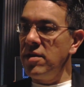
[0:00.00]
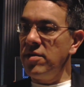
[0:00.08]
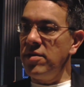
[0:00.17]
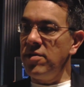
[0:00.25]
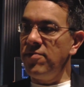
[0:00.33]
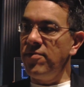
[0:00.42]

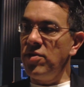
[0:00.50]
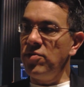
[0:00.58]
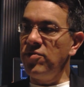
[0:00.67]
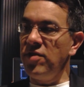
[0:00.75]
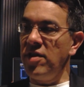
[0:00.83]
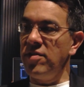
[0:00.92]
The
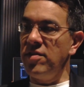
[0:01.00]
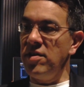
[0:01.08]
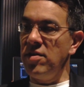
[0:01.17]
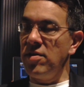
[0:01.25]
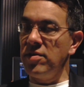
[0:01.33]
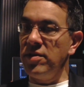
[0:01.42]
folks at
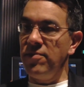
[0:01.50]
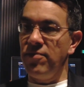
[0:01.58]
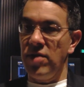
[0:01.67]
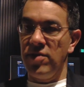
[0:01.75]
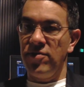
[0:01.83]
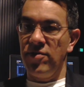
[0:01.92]
the Arlene
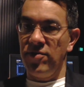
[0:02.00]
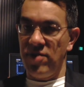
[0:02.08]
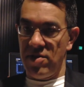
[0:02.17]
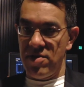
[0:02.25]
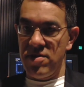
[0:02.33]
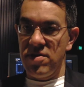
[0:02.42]
Francis
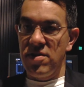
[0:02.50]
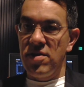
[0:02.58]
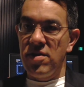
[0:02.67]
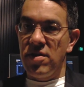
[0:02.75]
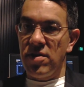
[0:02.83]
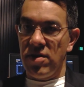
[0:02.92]
Center
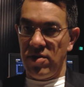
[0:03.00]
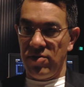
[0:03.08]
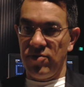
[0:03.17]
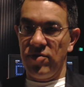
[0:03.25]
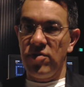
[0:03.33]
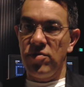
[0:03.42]
are
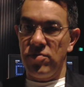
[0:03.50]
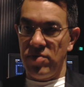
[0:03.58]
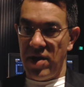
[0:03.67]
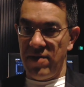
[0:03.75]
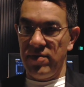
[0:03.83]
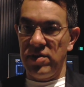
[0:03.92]
also
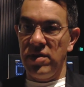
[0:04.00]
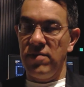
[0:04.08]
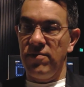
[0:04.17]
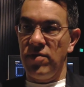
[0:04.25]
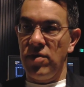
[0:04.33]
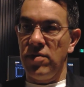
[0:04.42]
heavily
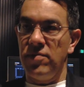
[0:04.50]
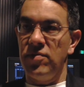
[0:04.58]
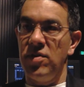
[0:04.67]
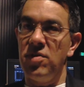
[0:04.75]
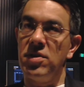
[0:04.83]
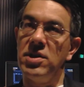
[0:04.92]
involved.
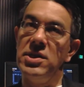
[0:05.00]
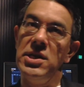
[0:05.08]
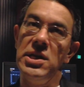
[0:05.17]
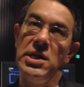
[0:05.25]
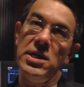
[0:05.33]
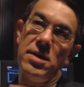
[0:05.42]
They're
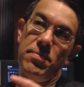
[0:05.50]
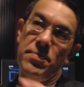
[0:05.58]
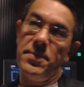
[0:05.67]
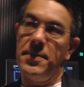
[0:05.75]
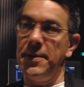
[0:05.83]
cleaning up